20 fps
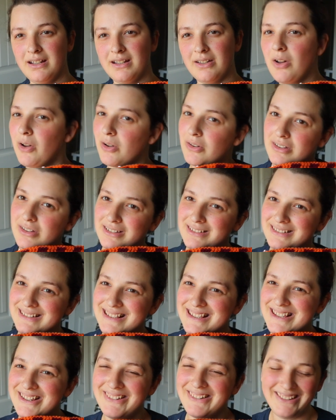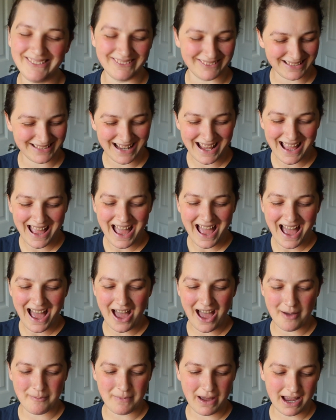Oh, it's so cute.
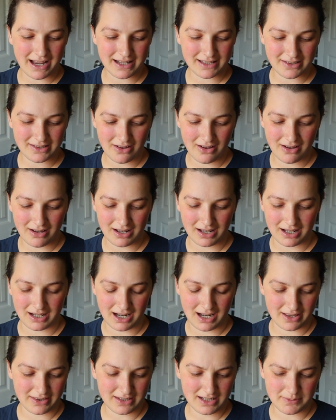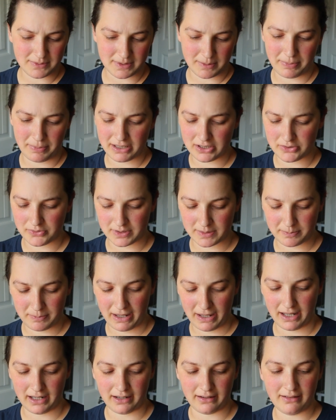I saw I think it was a Pinterest
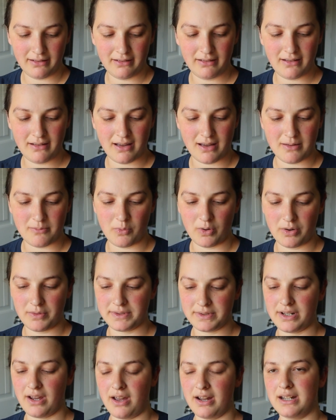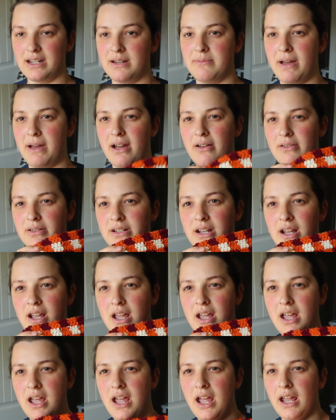pen, where it was talking about
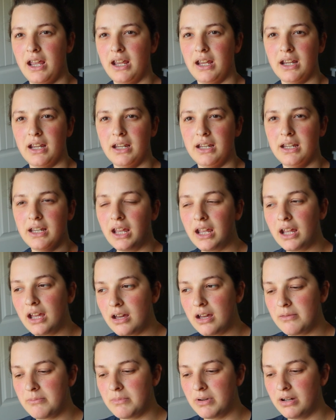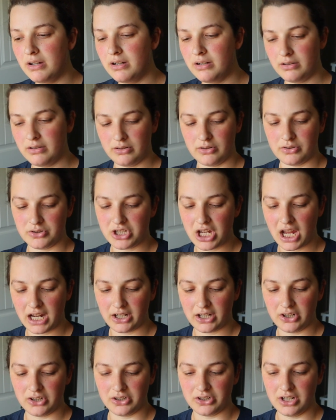a gingham or
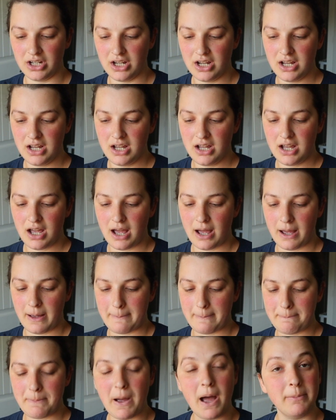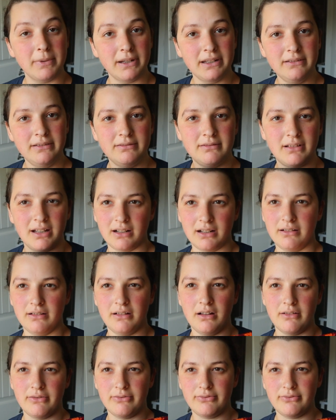checkered pumpkin, like a